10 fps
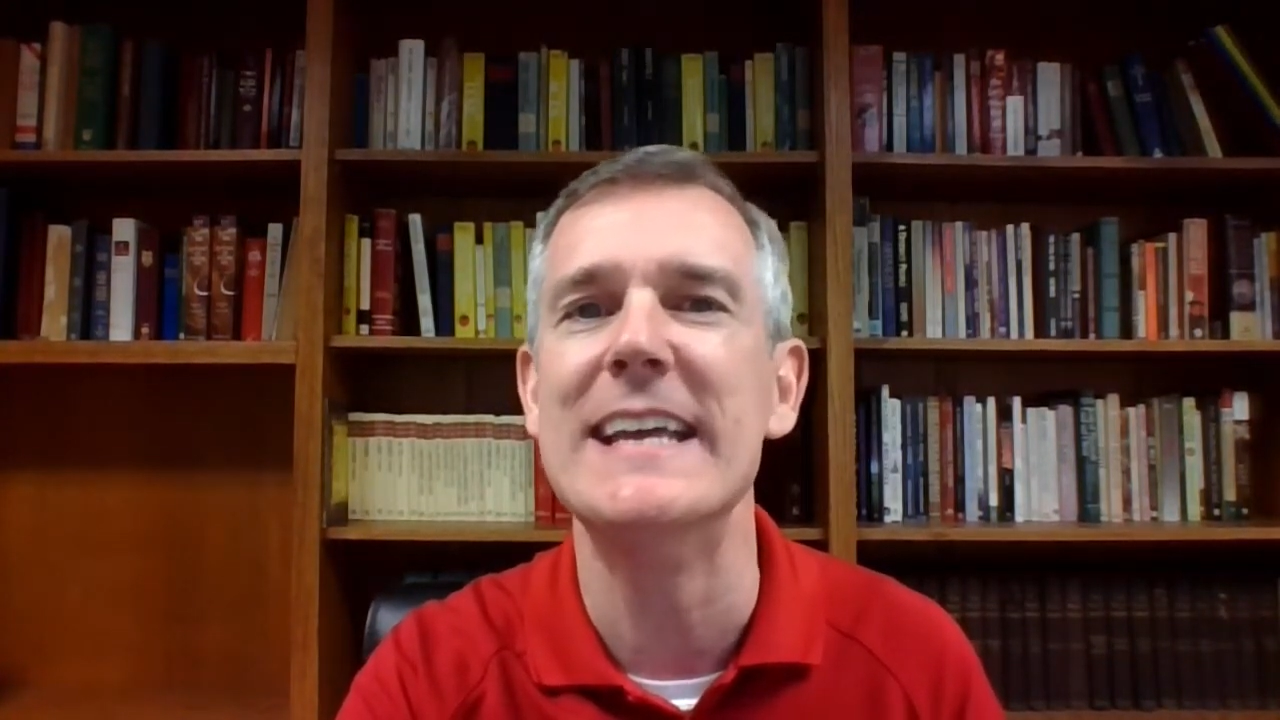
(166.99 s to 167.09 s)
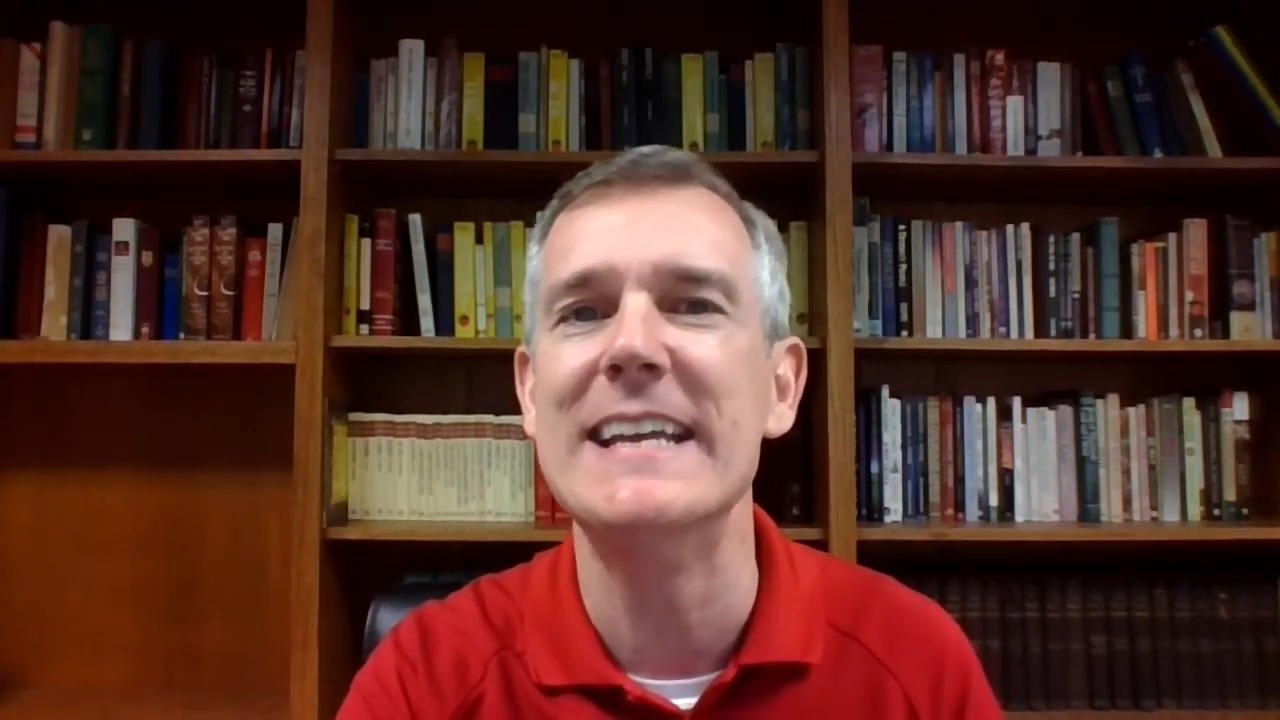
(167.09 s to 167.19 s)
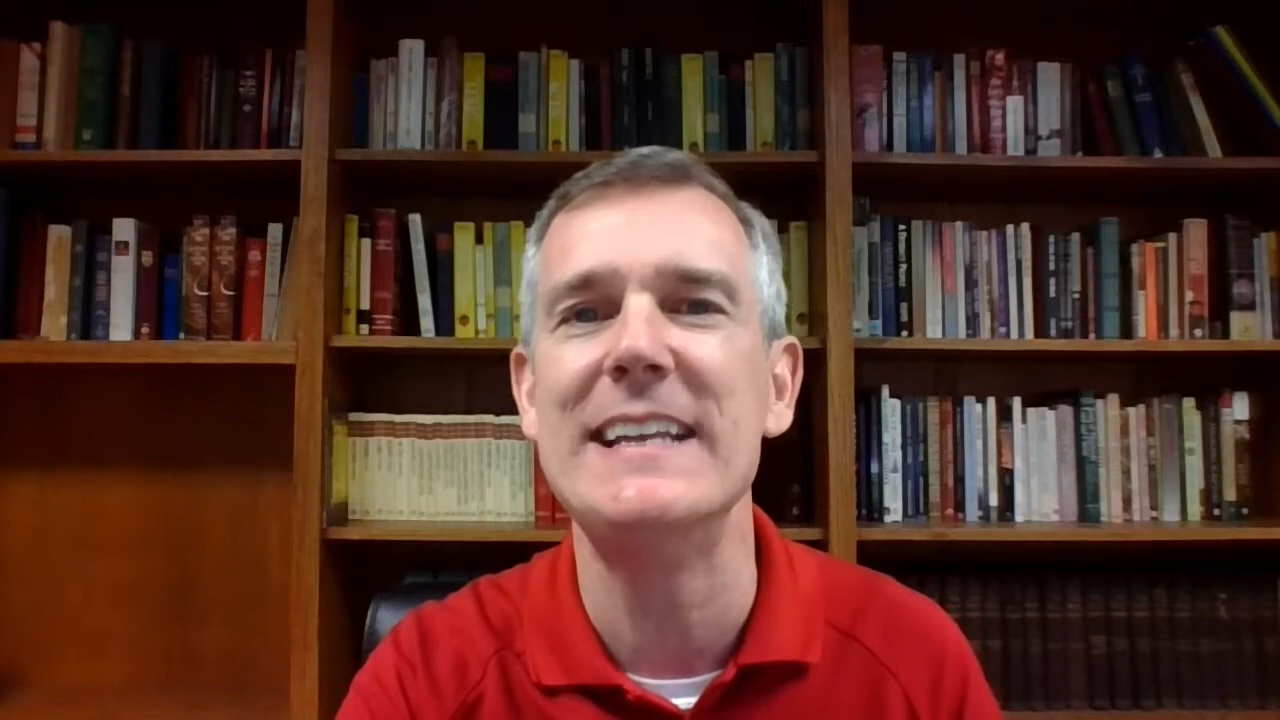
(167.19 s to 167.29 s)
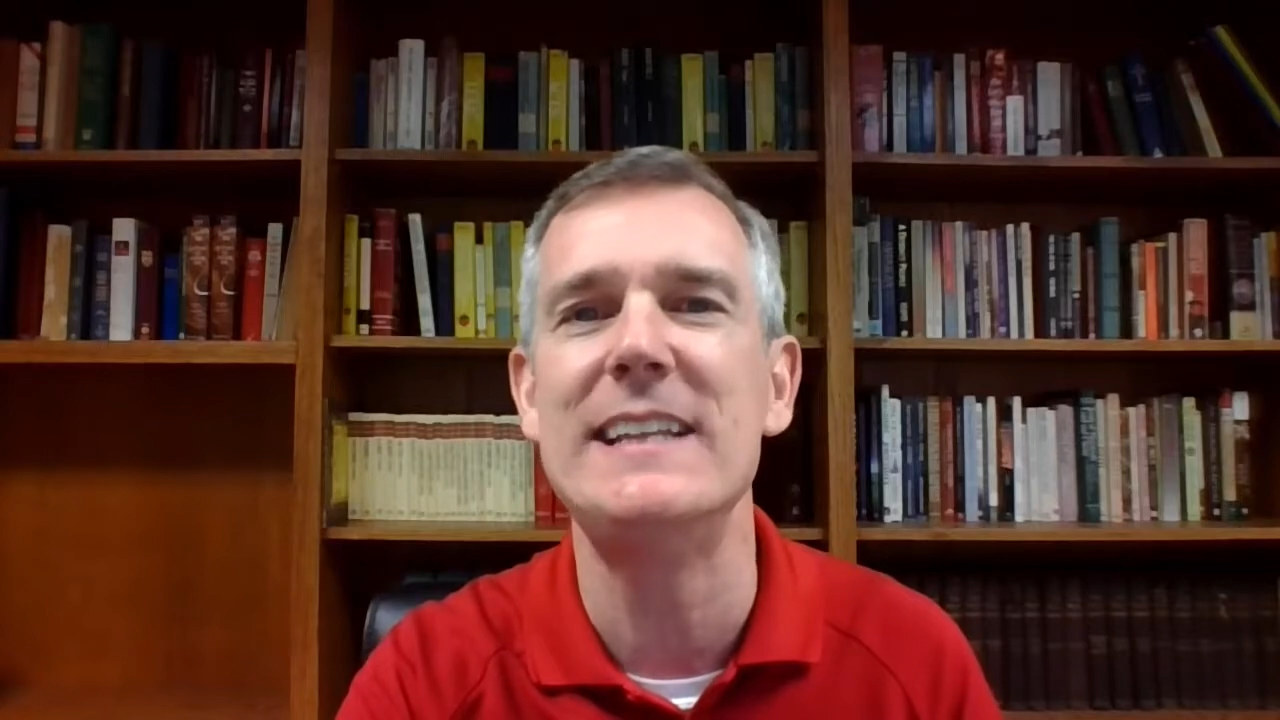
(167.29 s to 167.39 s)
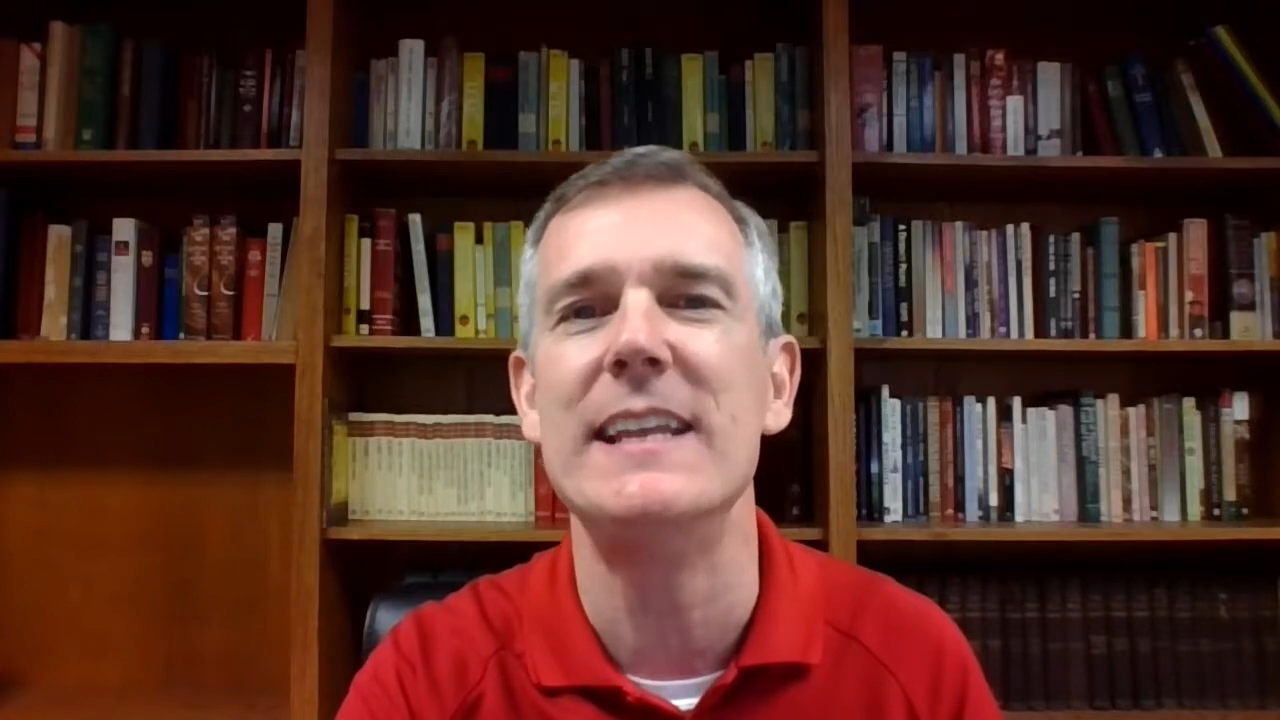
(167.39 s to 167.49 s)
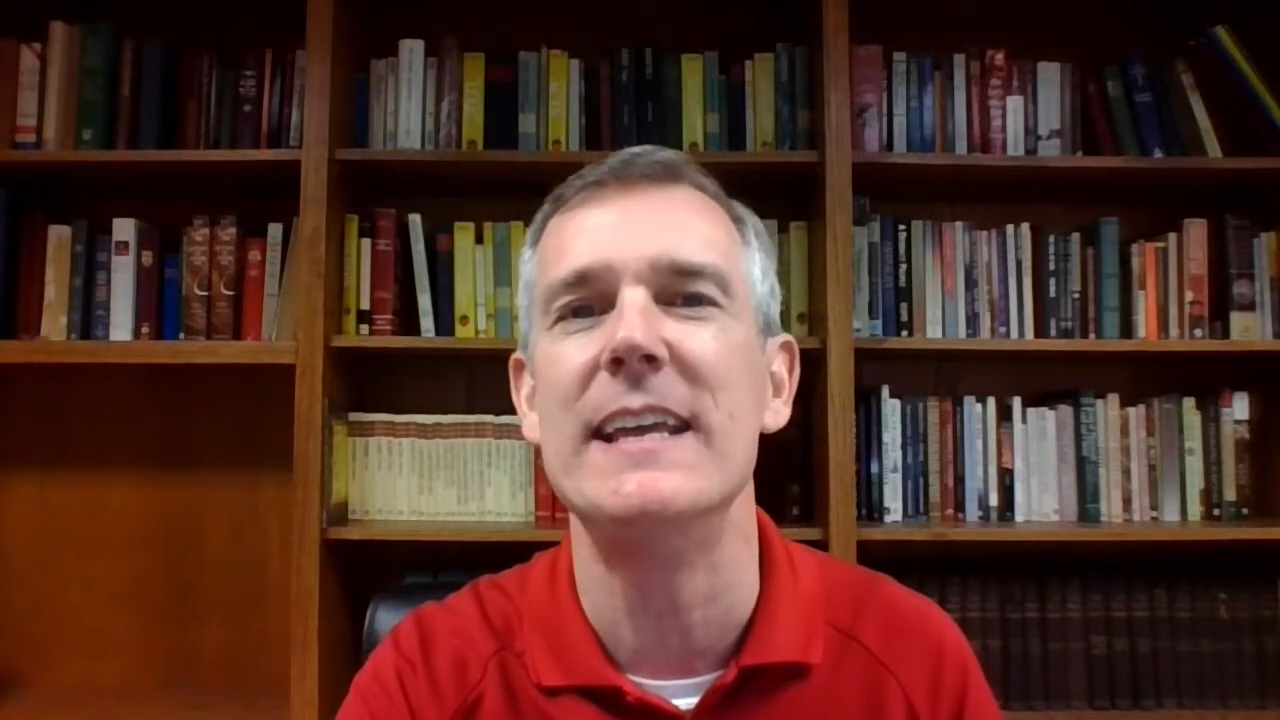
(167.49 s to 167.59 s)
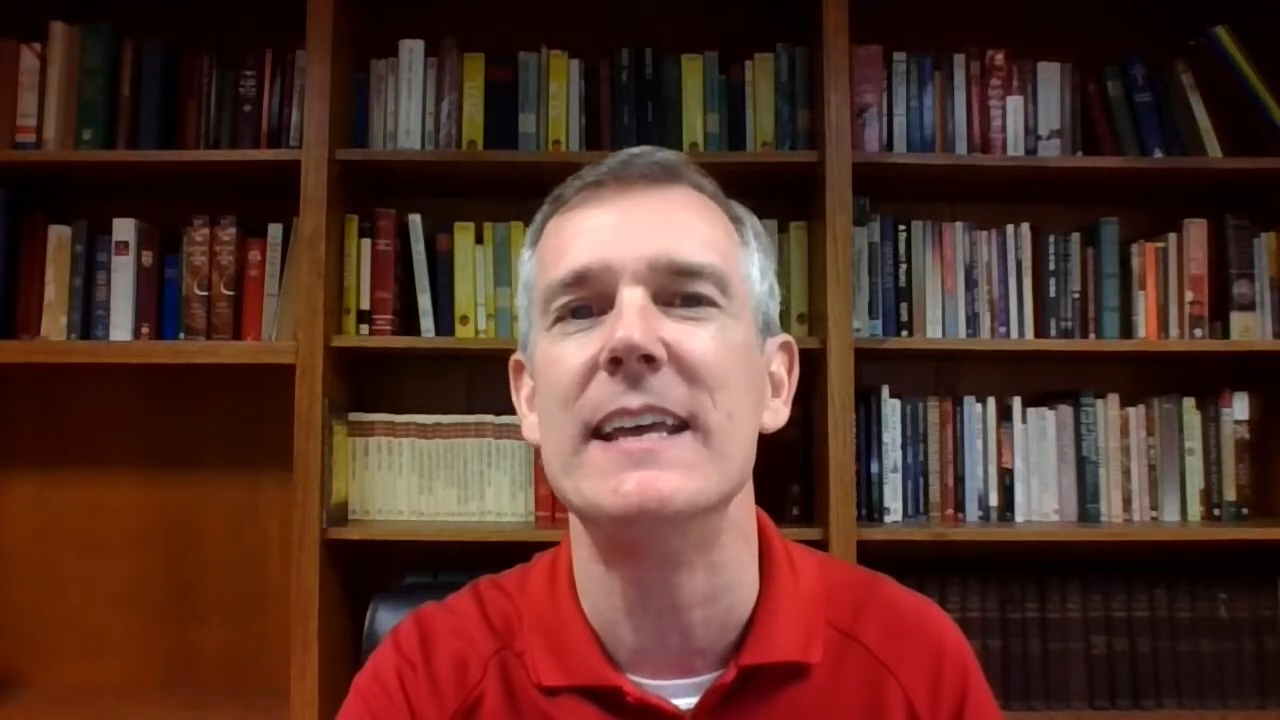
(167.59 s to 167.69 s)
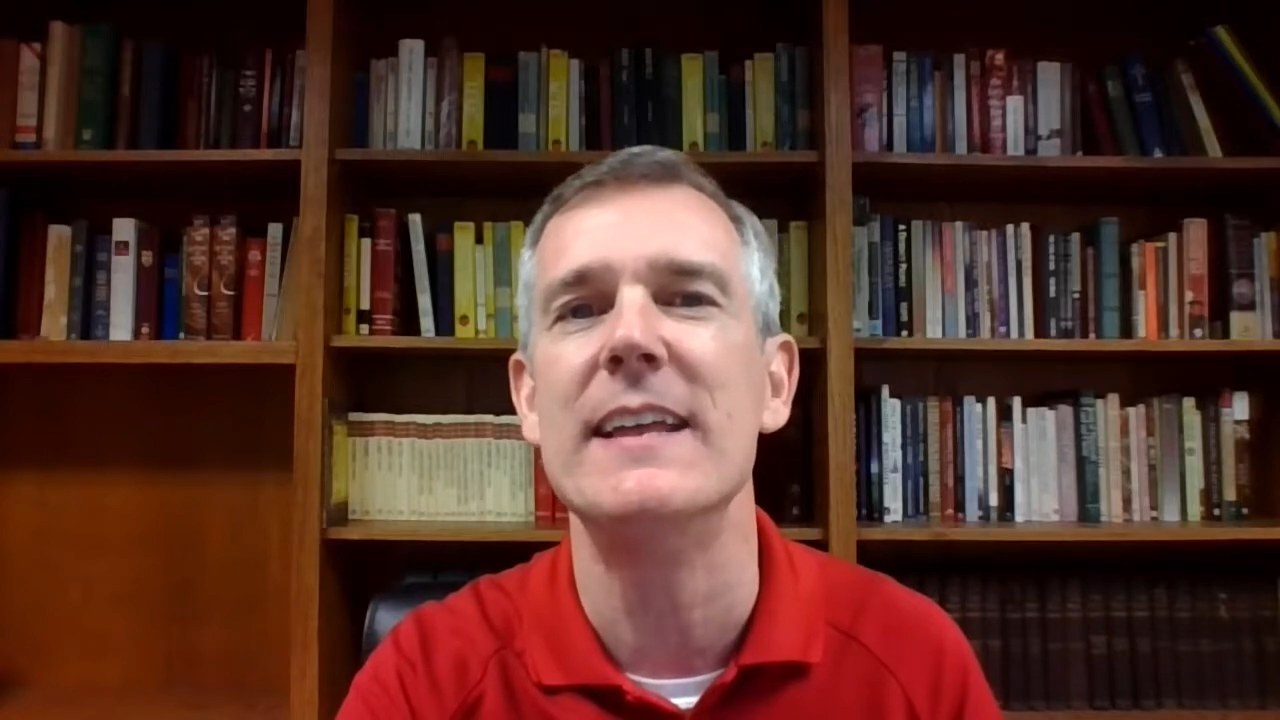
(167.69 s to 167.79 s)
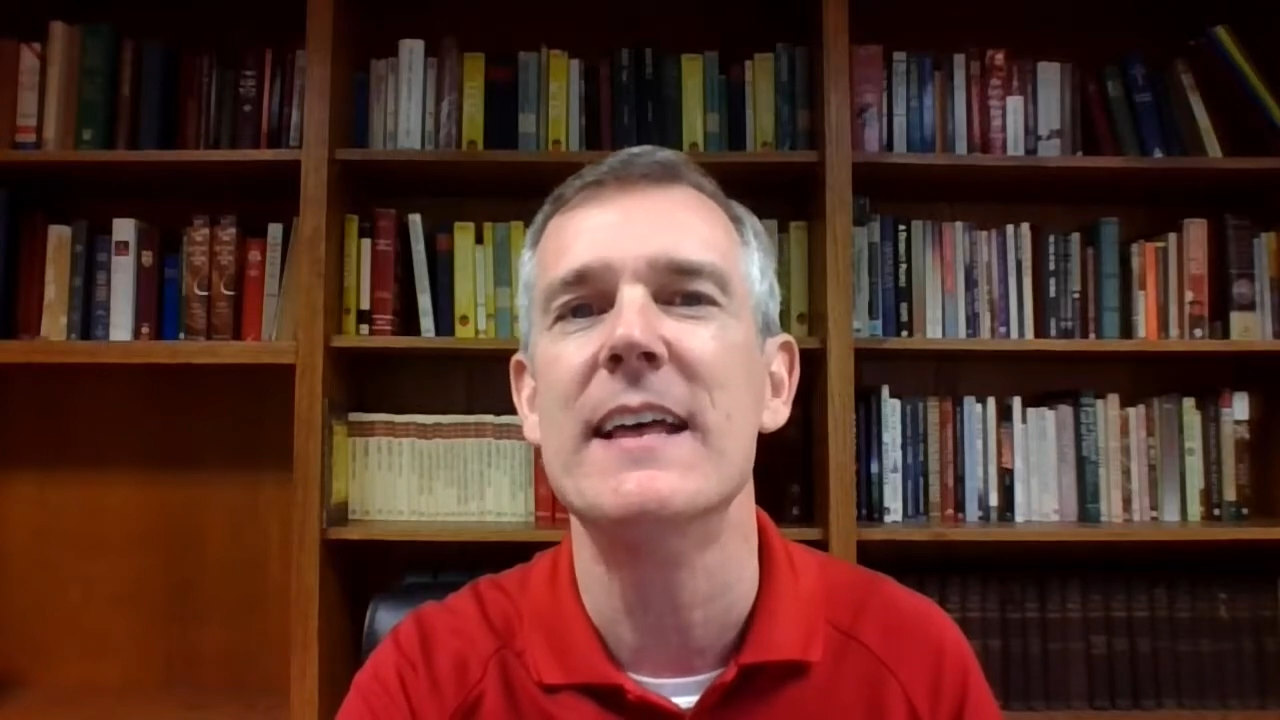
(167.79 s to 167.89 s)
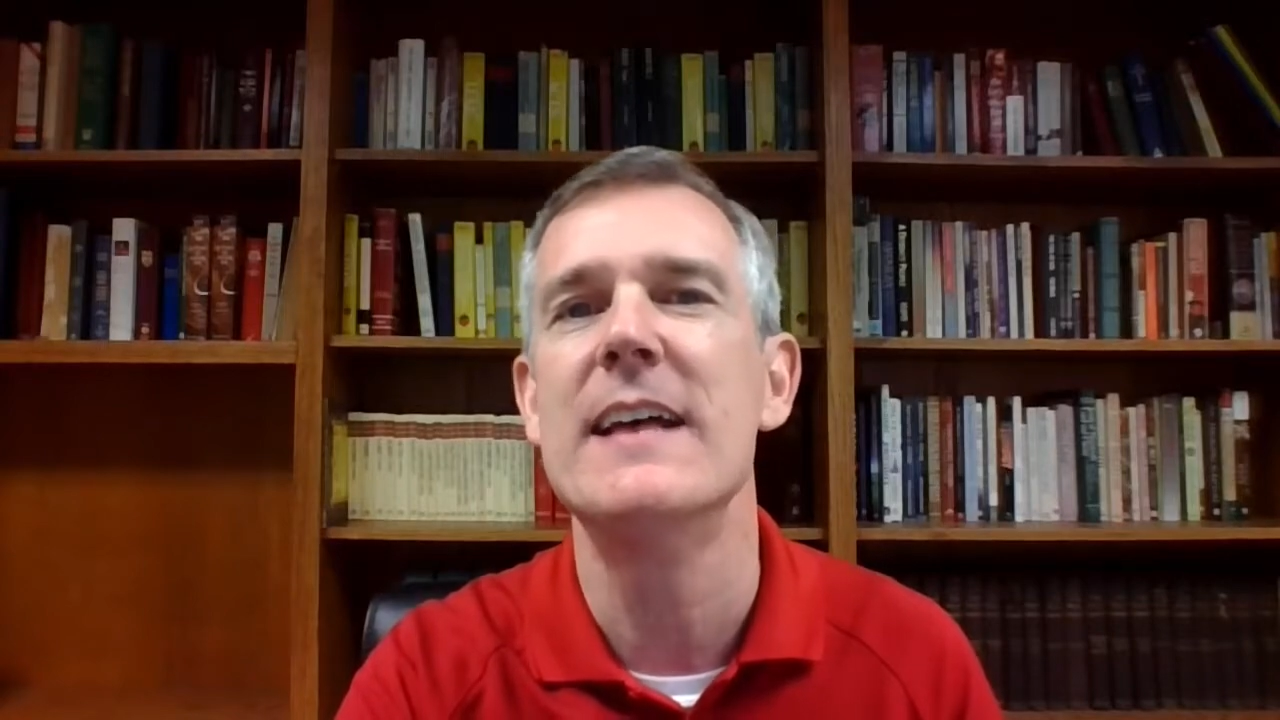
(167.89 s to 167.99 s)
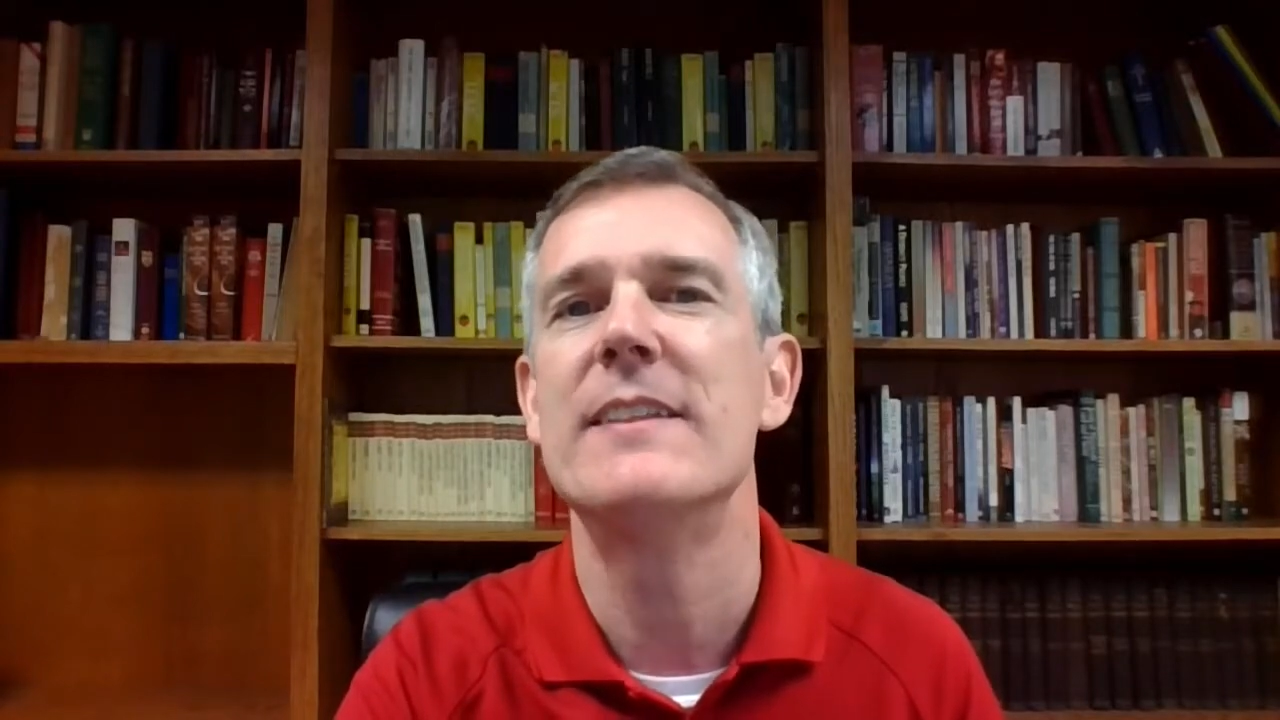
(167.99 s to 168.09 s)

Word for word: anything